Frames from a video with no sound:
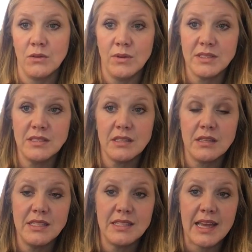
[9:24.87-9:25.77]
What does
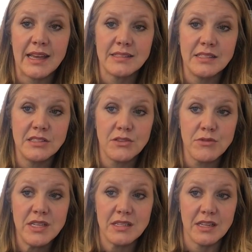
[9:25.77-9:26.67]
Ecclesiastes
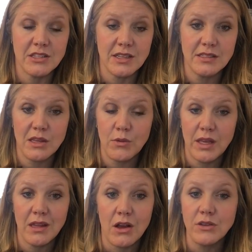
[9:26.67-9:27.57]
3 teach us that we
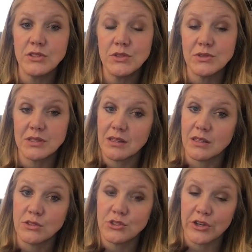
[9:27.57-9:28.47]
can all use in
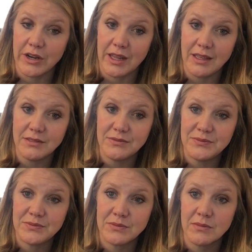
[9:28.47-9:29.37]
this journey?
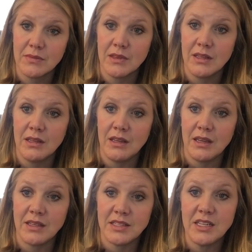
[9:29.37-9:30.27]

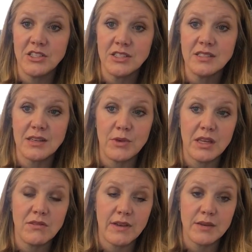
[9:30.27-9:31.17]
It teaches that we
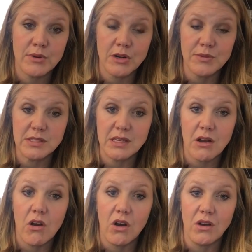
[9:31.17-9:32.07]
can find purpose in
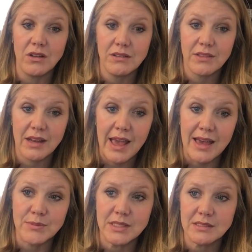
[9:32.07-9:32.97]
all that
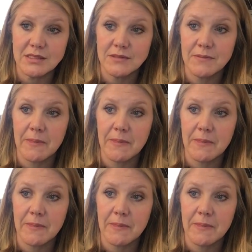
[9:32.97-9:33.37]
happens.